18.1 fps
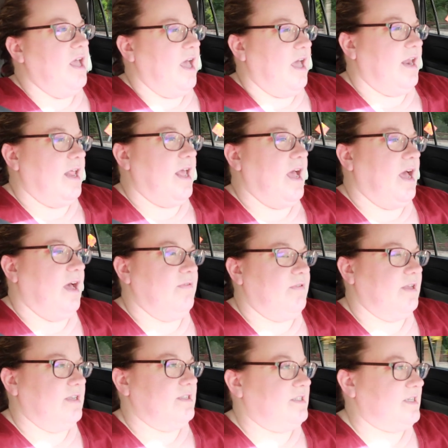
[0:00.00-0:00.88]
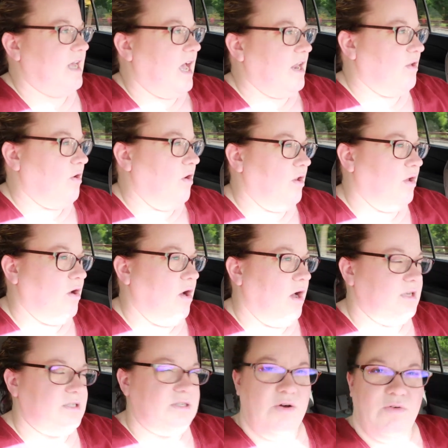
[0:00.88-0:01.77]
and have his dad go to
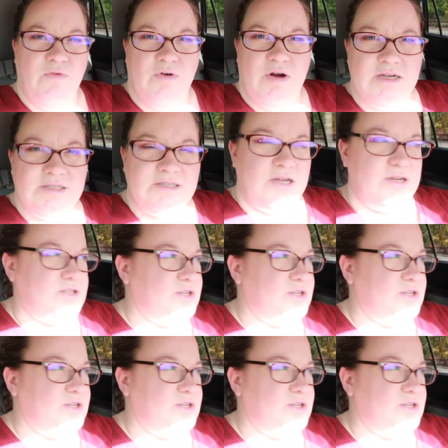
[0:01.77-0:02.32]
Costco for us on